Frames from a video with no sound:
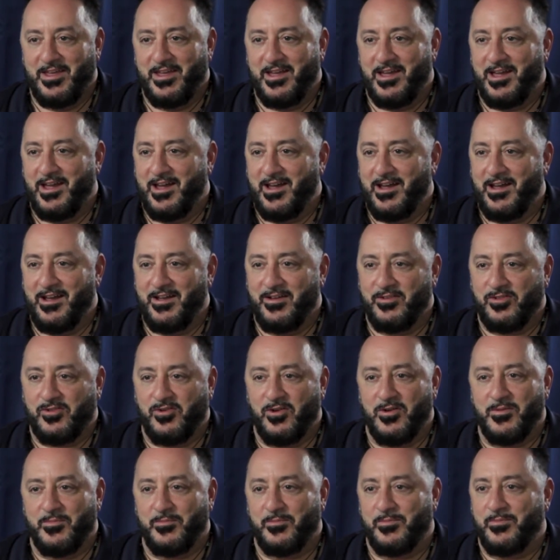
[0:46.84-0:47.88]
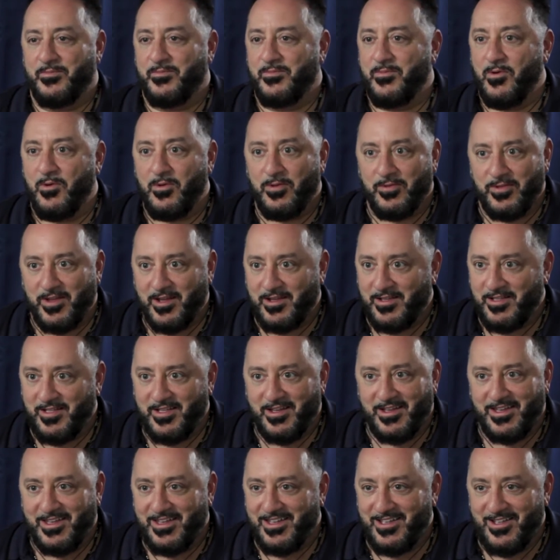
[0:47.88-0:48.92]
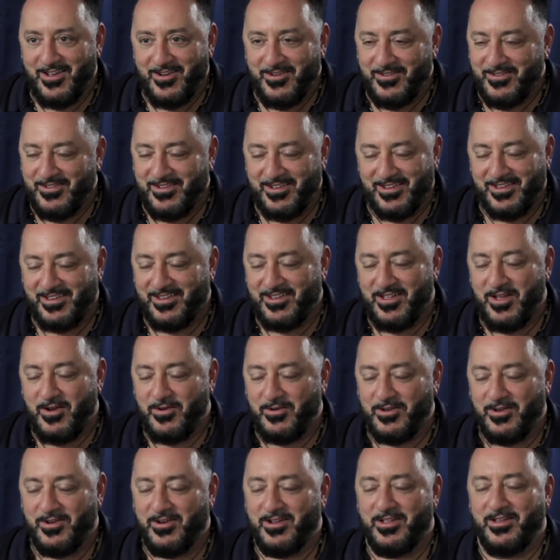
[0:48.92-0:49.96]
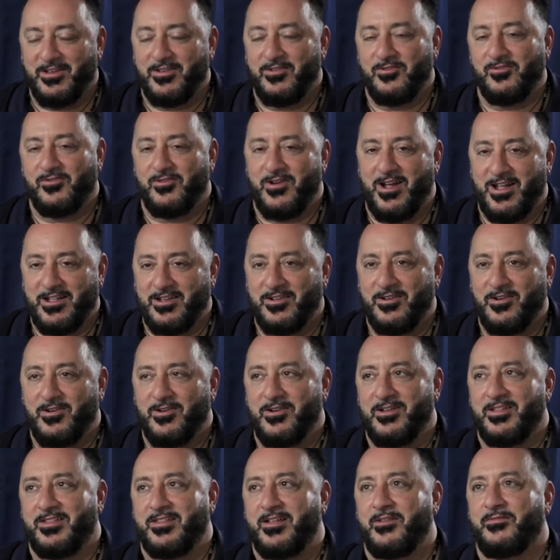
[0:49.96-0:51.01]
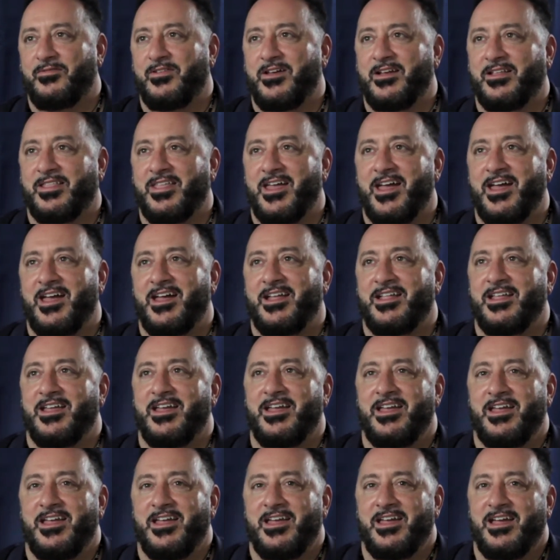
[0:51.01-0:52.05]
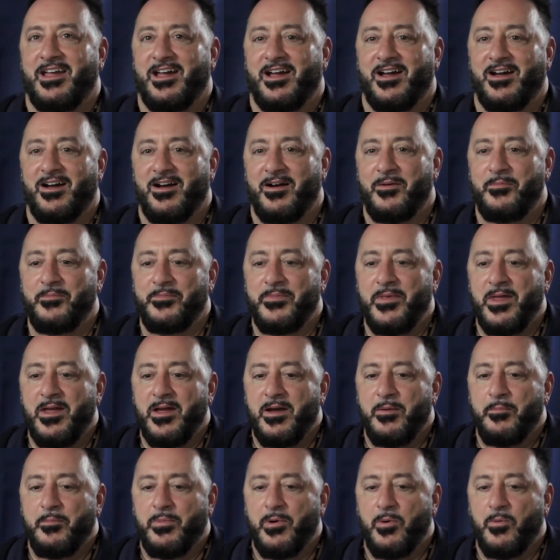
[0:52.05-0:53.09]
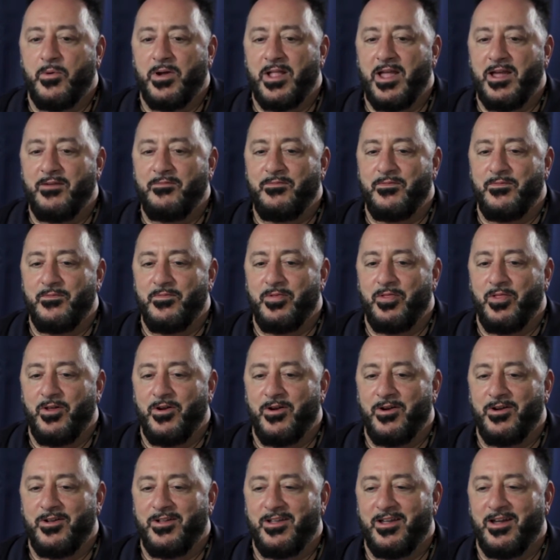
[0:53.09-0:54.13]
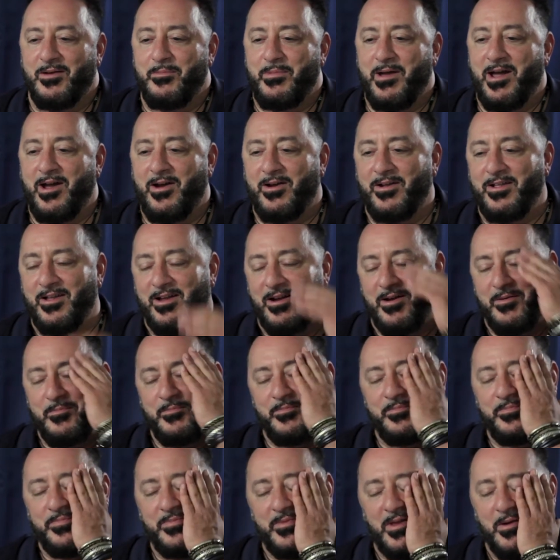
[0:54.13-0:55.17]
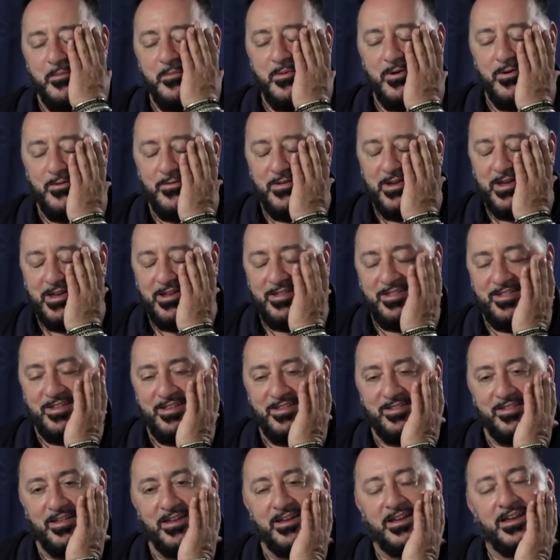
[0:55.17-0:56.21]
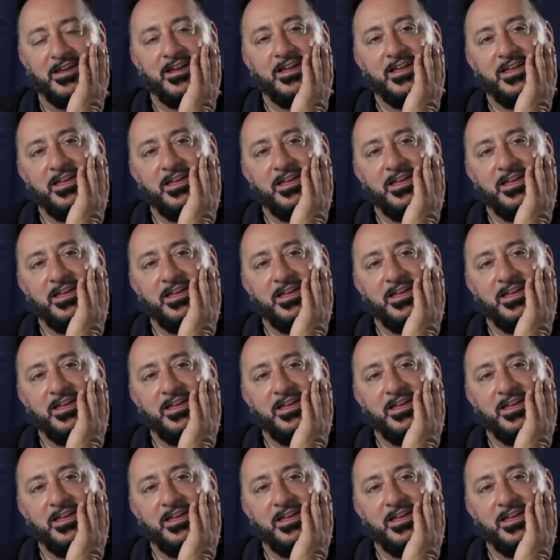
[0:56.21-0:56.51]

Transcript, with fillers: uh, certain roles like, like, you know, you know, you're going to use your editor and stuff like that. Um, but what I learned about um, a movie is it's like,